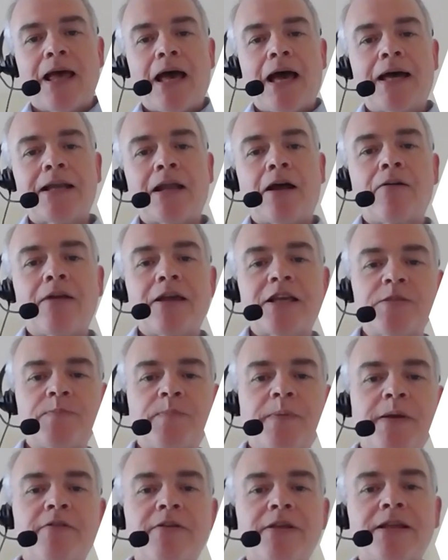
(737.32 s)
And our
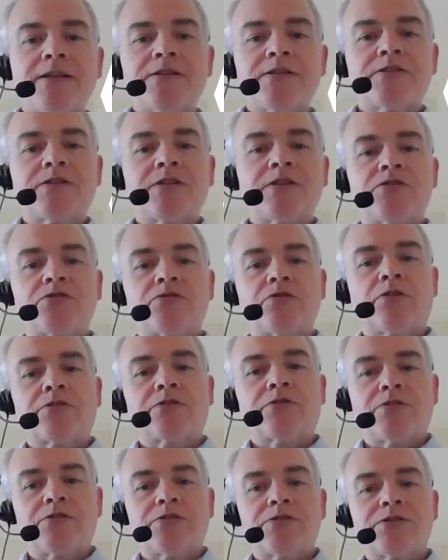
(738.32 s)
experienced
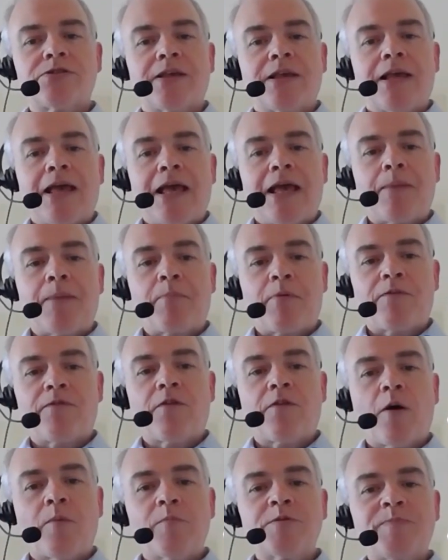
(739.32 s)
instructors uh,
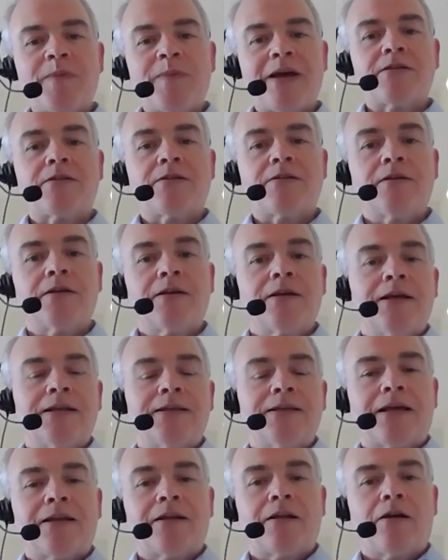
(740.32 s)
performed better
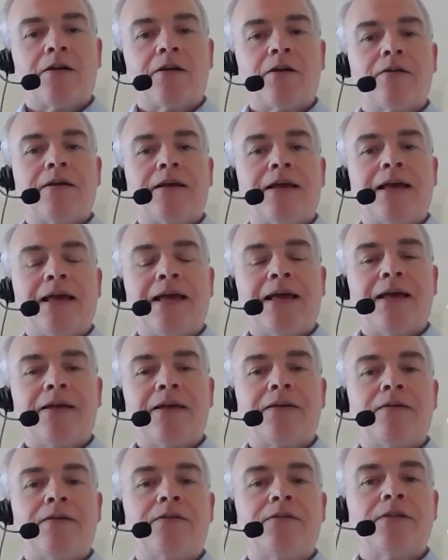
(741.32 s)
than our uh,